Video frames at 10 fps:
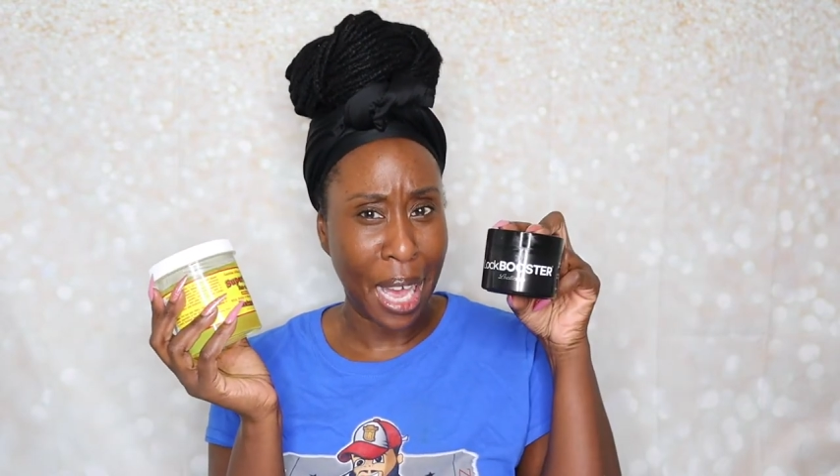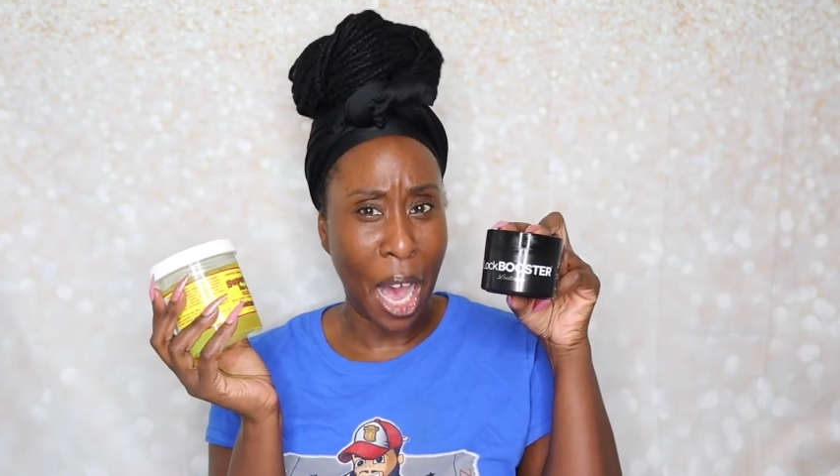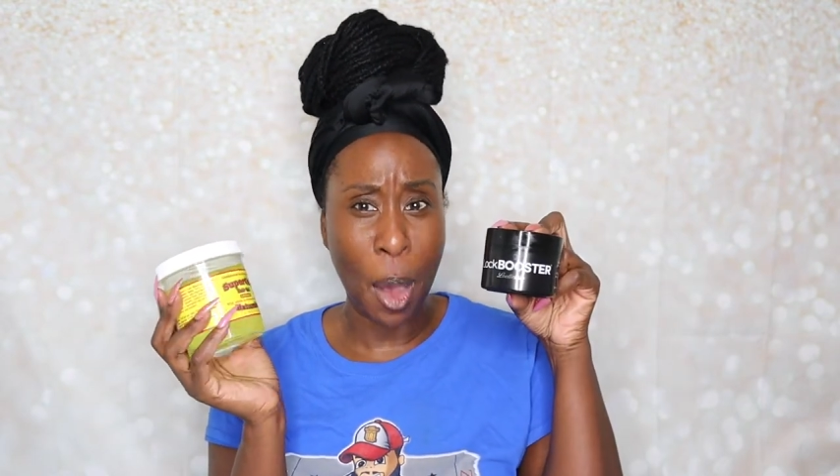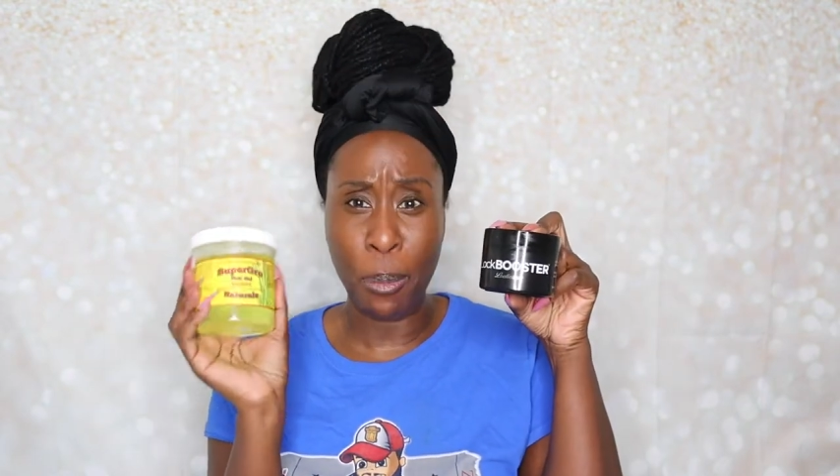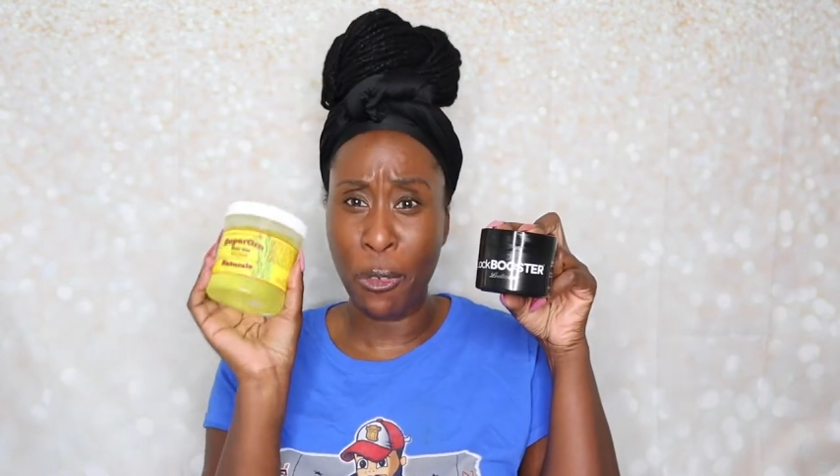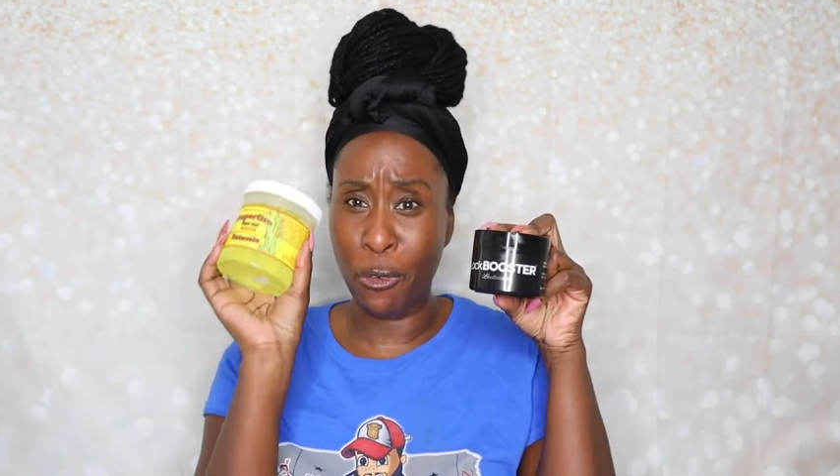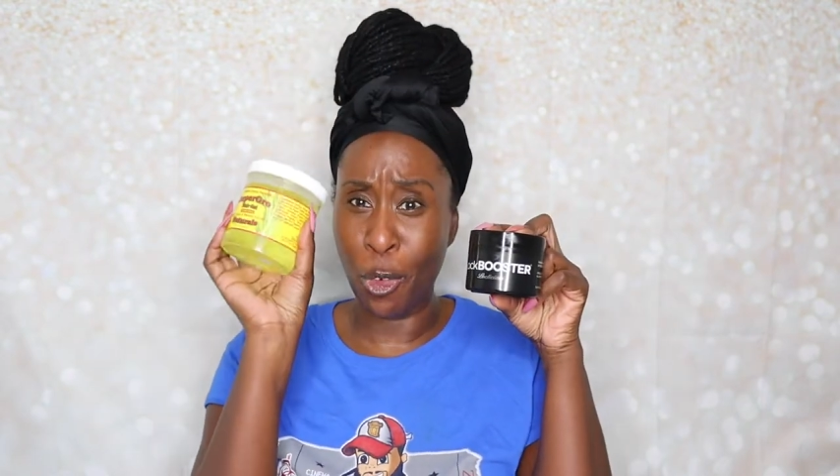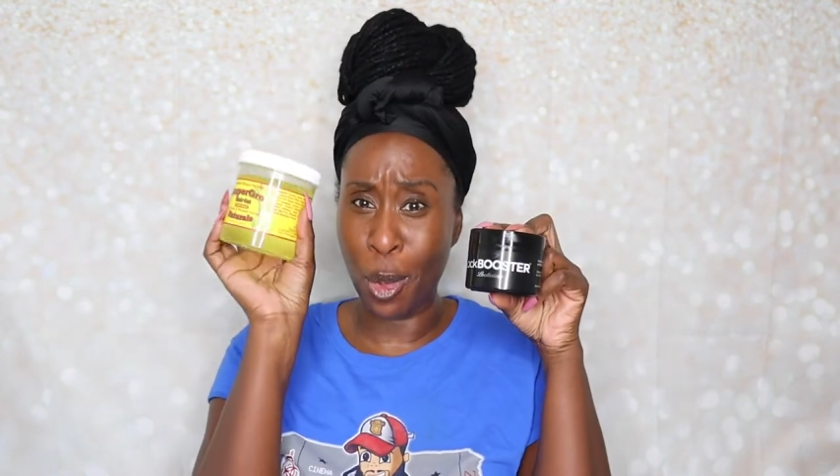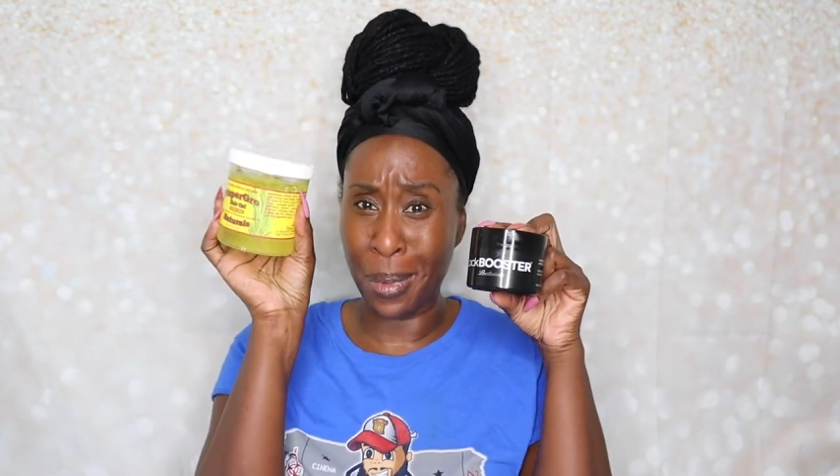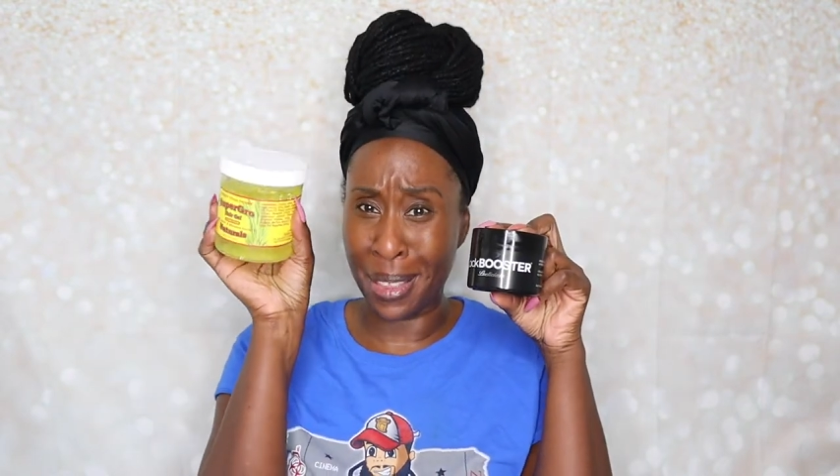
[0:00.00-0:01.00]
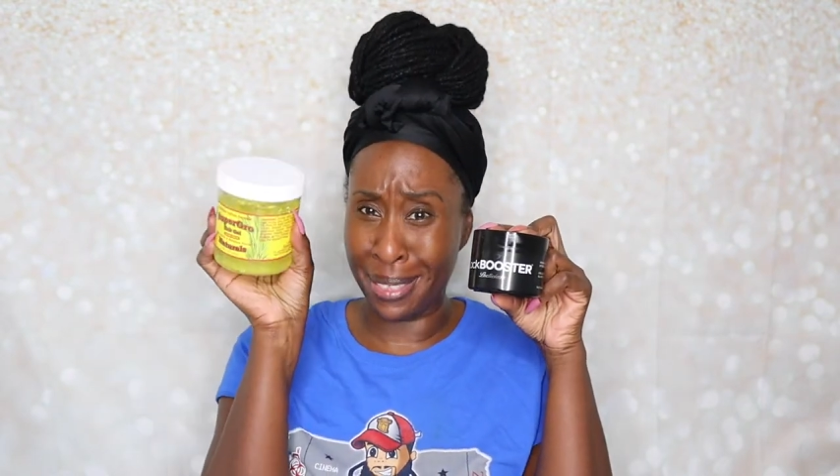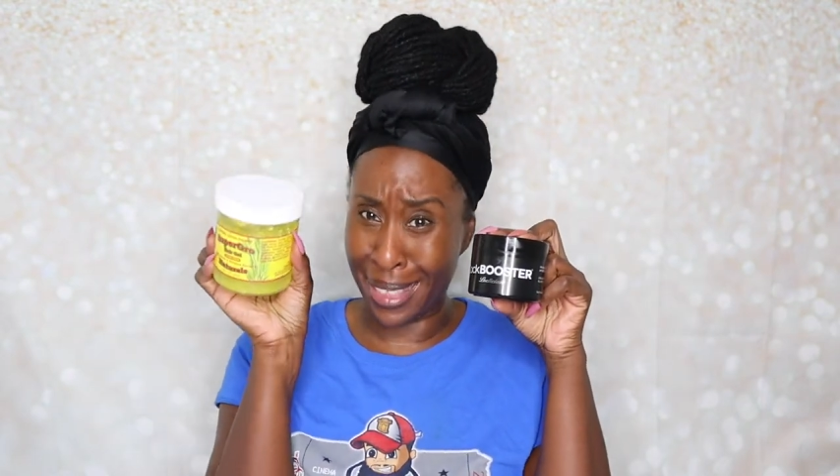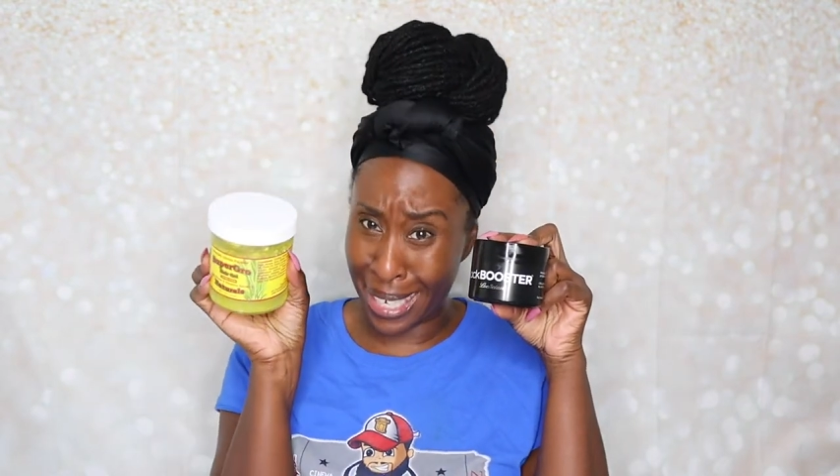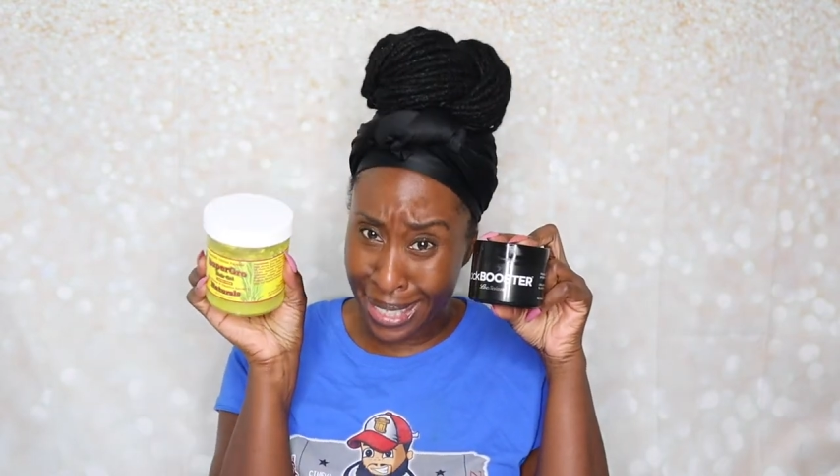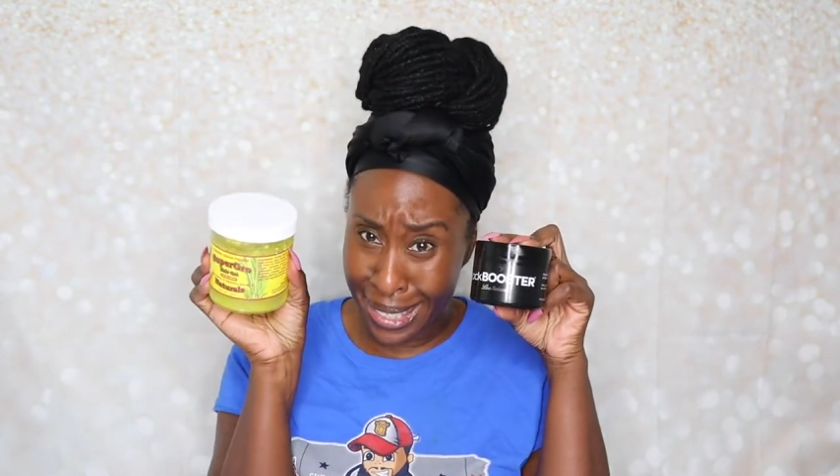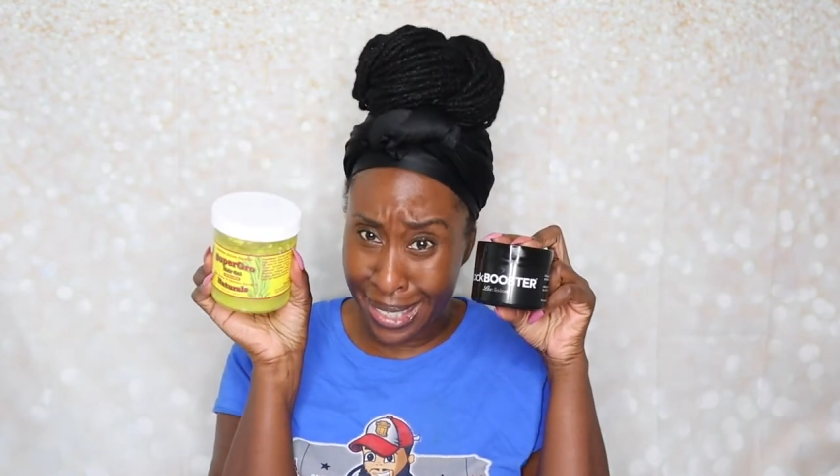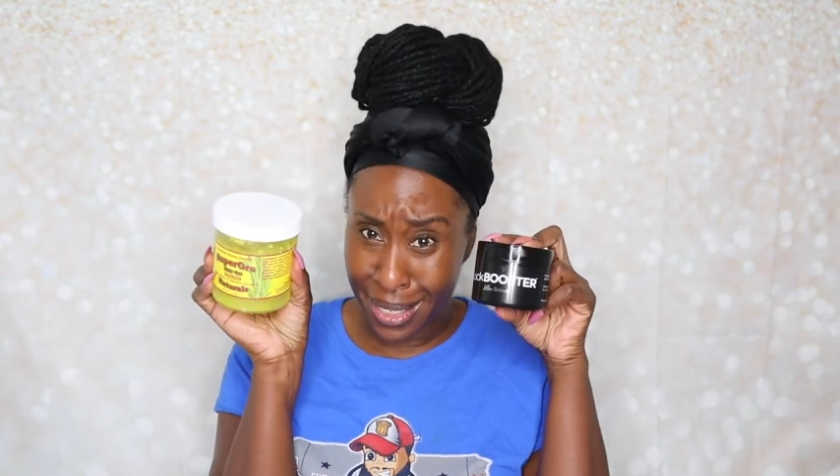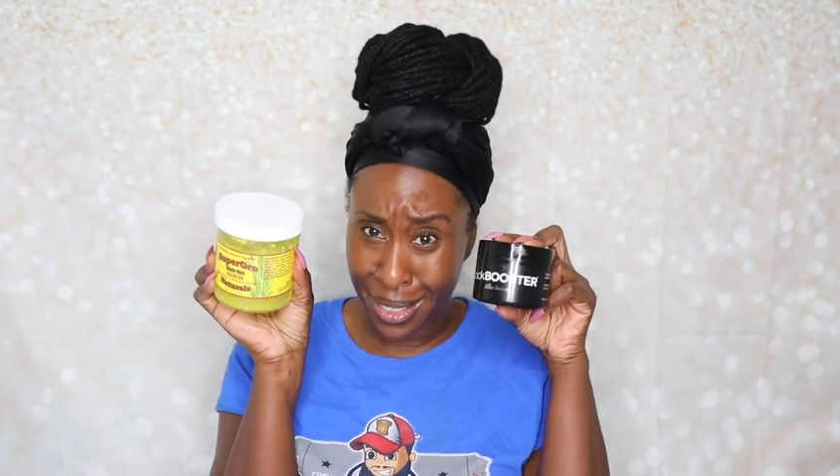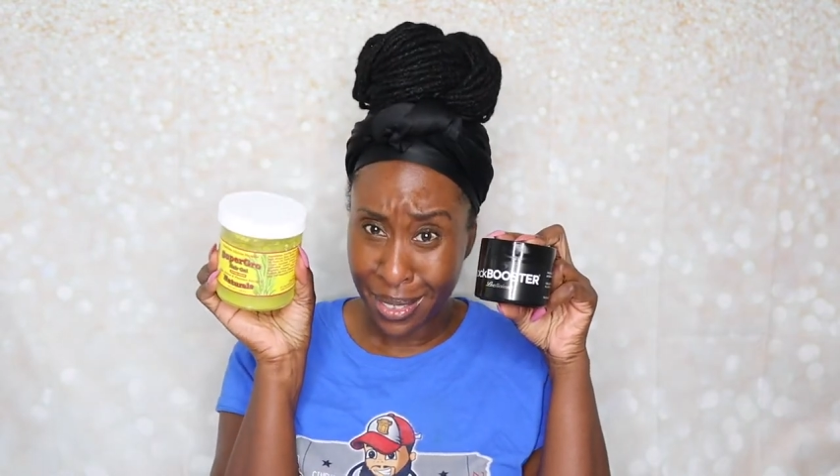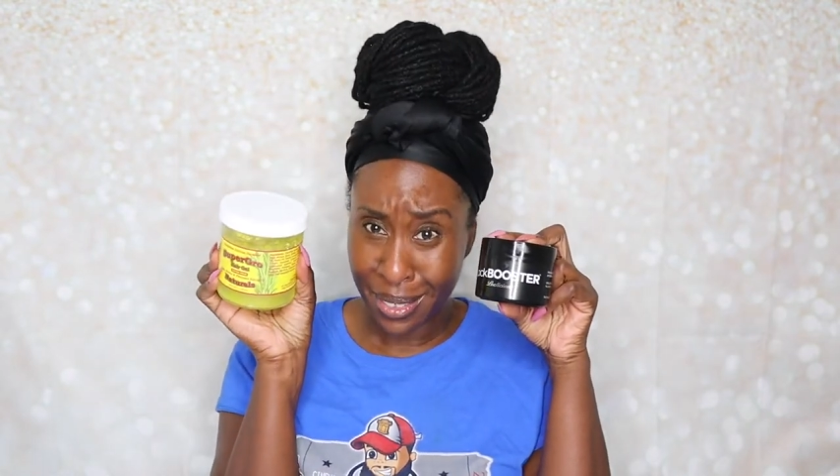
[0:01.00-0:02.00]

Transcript: outperform this?